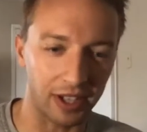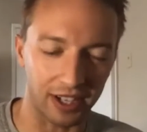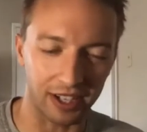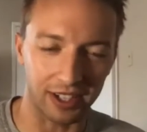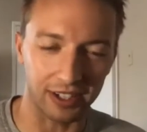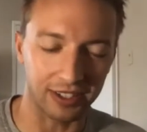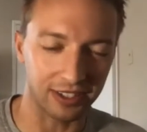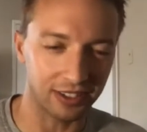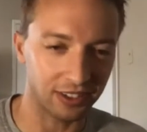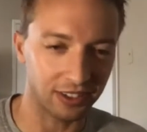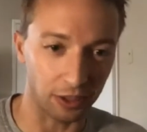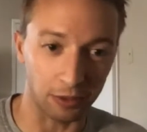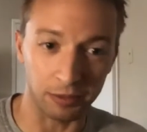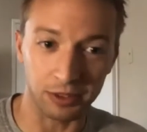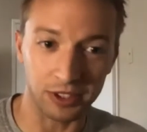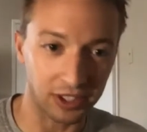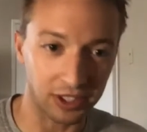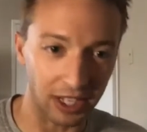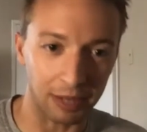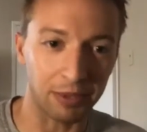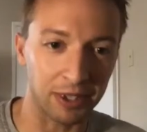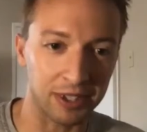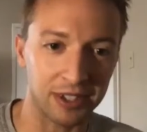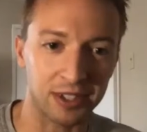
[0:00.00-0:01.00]
some
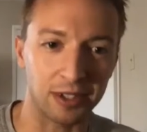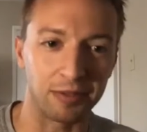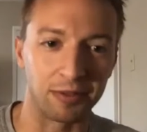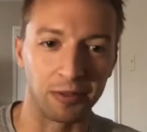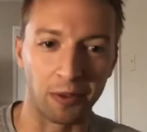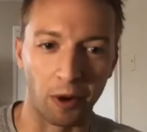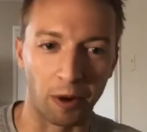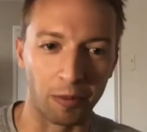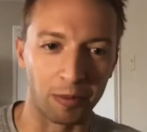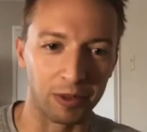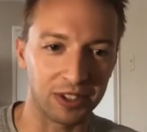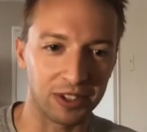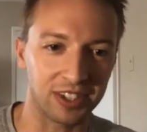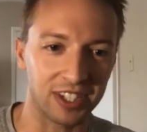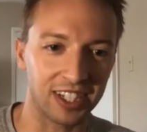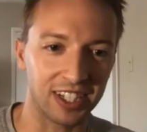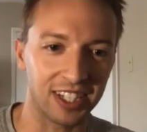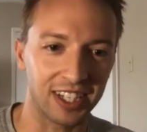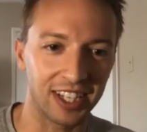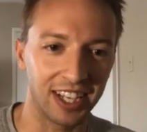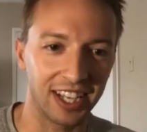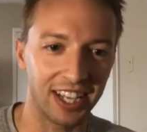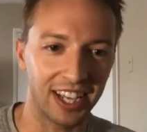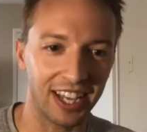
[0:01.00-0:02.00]
semblance of
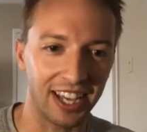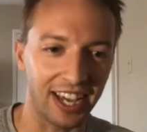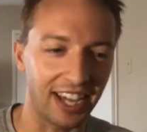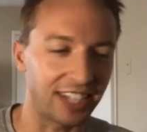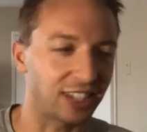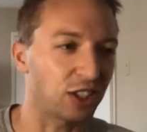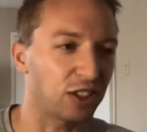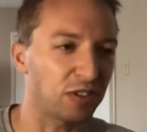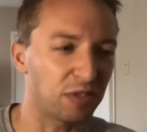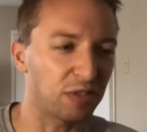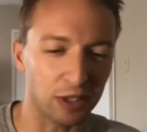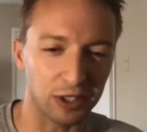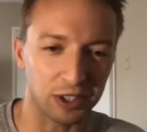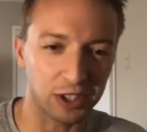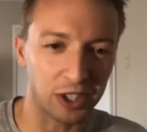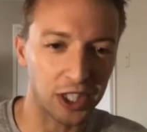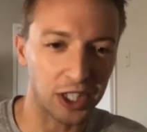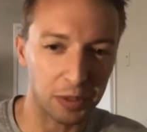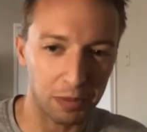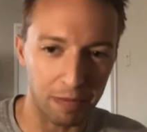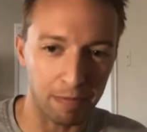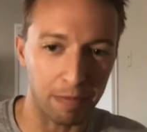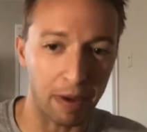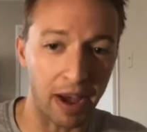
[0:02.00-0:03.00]
normalcy. It just feels good
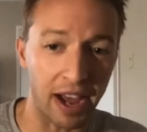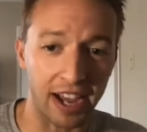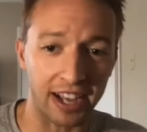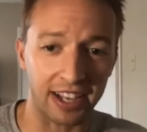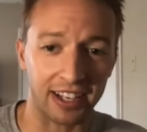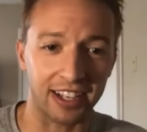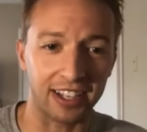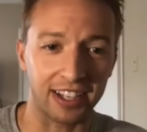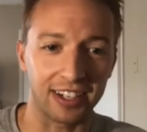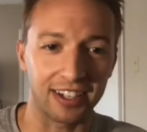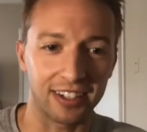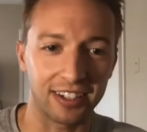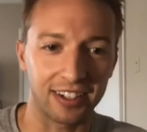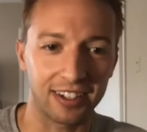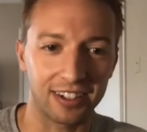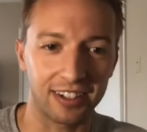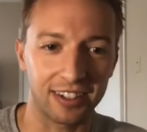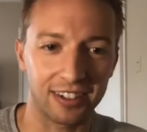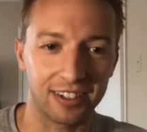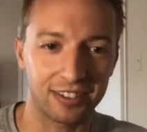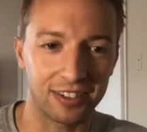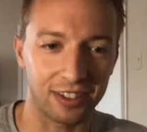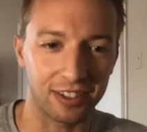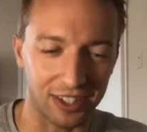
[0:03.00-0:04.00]
to be back and
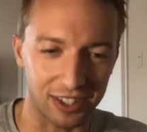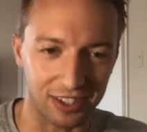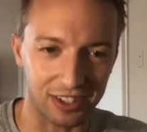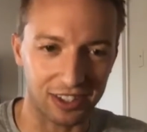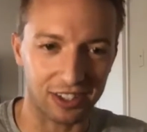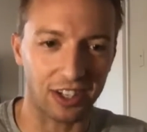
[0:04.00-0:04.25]
to discuss.